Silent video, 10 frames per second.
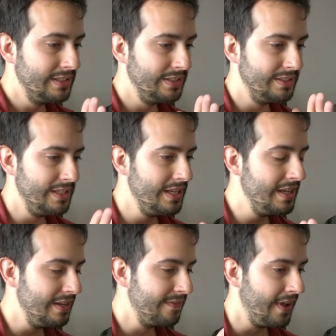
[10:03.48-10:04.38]
to
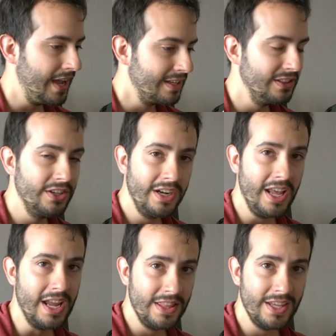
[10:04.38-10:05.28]
see if i can learn
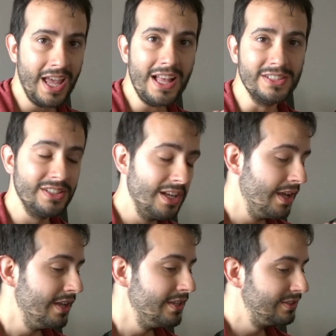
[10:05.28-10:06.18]
anything else
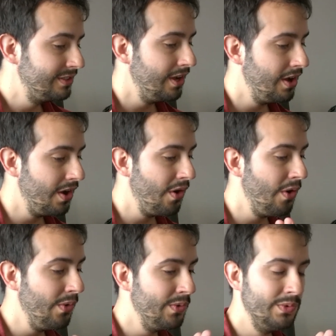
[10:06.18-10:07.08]

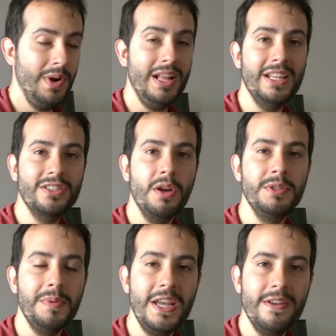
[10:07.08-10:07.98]
so well that's
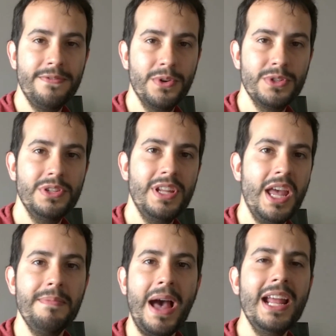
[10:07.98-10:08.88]
going to be it for
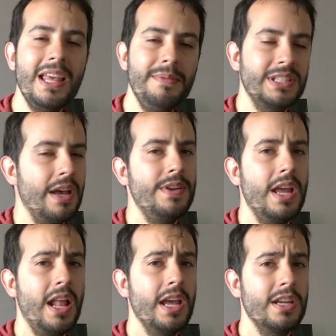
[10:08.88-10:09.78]
today my name is Javi,
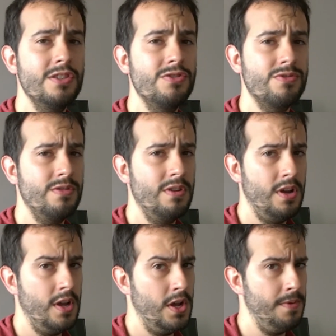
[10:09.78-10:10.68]
and i can
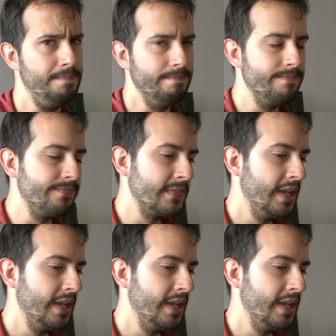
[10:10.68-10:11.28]
drop